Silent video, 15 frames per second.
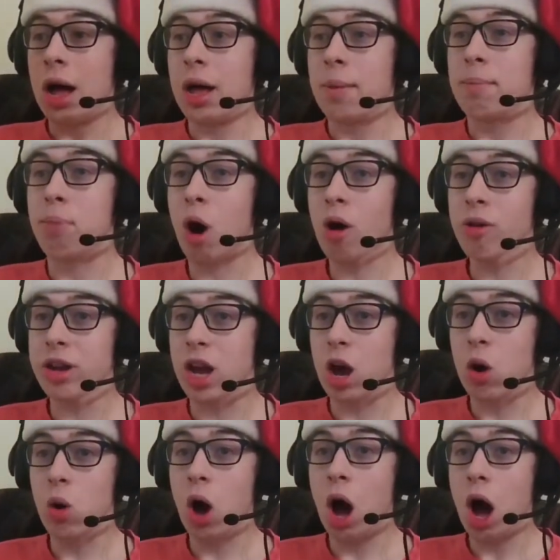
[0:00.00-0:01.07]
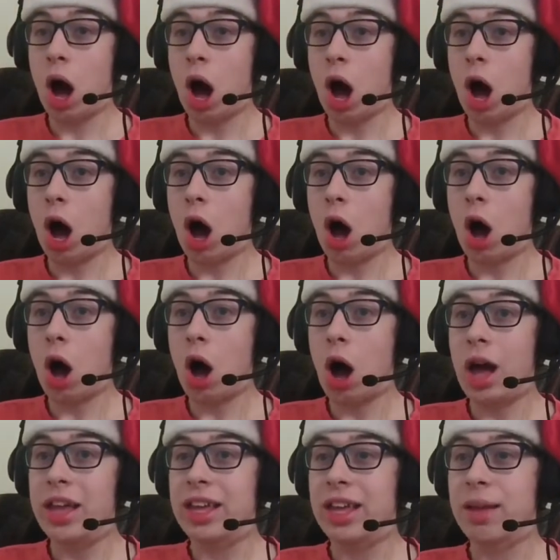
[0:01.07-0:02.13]
Mario!
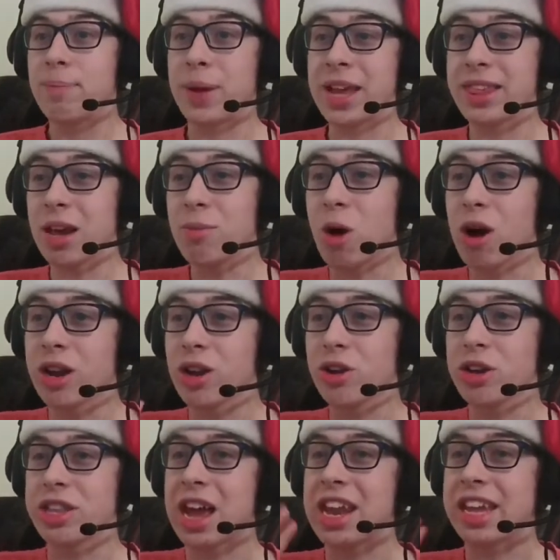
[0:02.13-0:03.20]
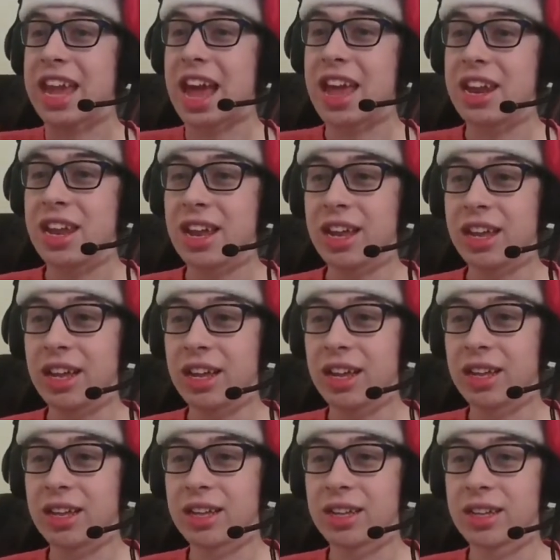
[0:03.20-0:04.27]
Noise. Peace out, Mario, you dead again.
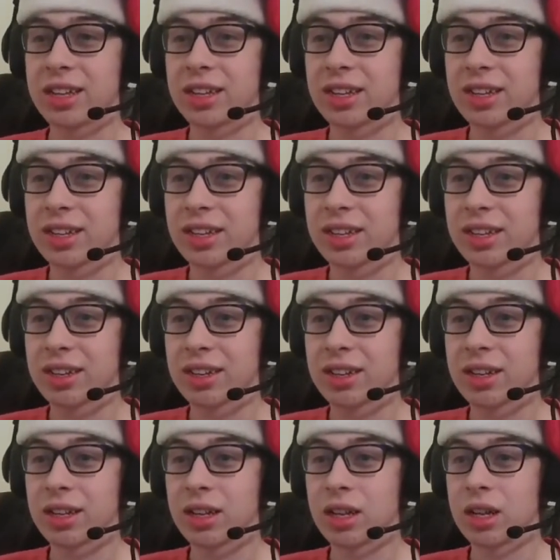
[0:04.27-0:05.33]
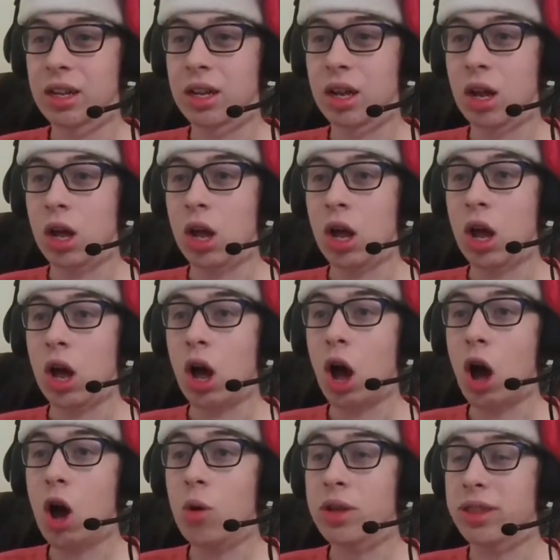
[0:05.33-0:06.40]
Mario. Don't make a noise.
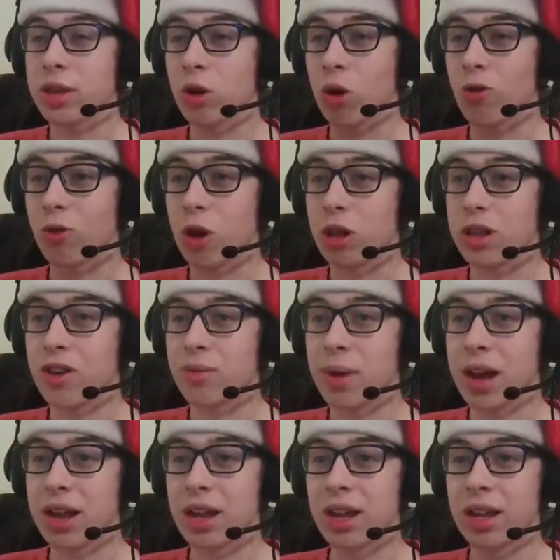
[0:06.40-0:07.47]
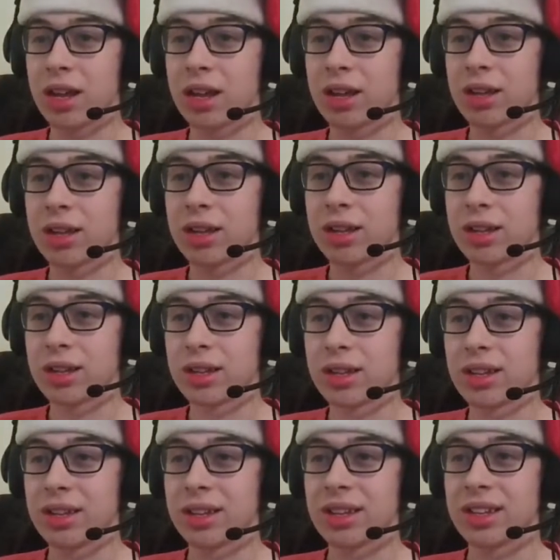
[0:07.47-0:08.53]
Oh, it's an overall, never mind. Mario.
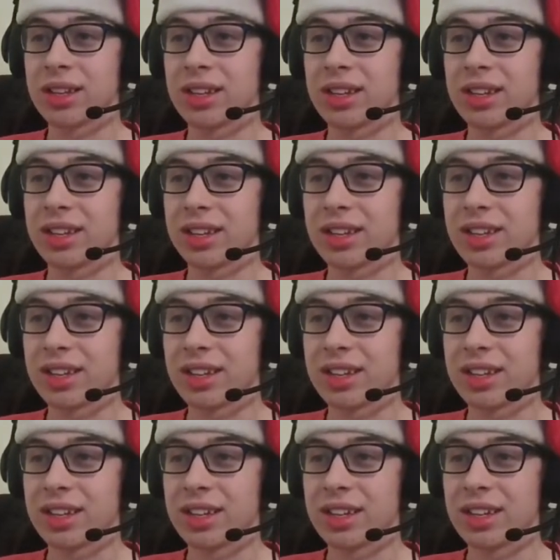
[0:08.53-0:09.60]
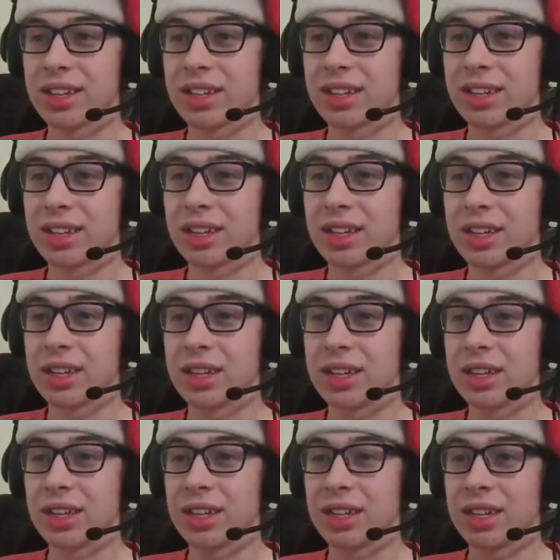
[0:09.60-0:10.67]
Wait, what? Hmm.
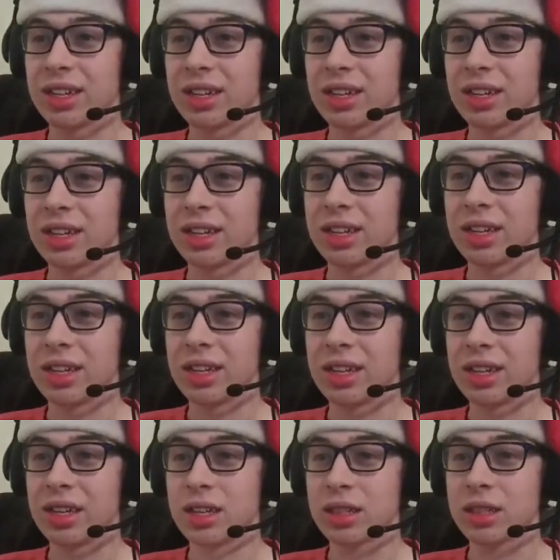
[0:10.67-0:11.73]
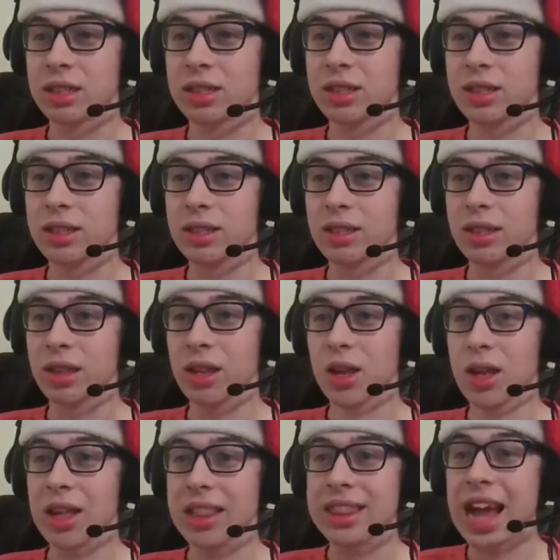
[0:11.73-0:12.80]
Oh, oh that's a sick
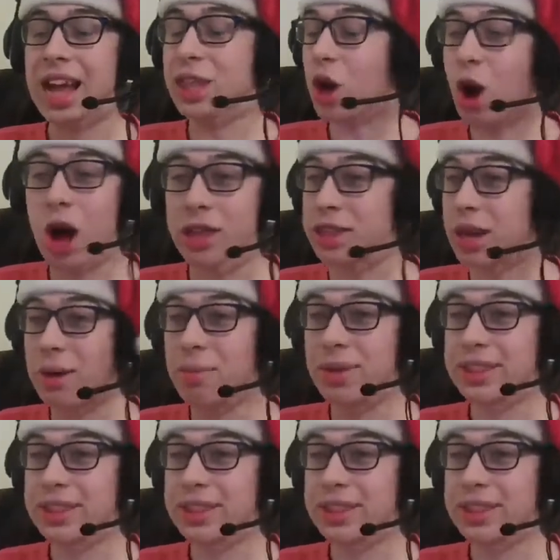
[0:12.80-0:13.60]
animation. awesome.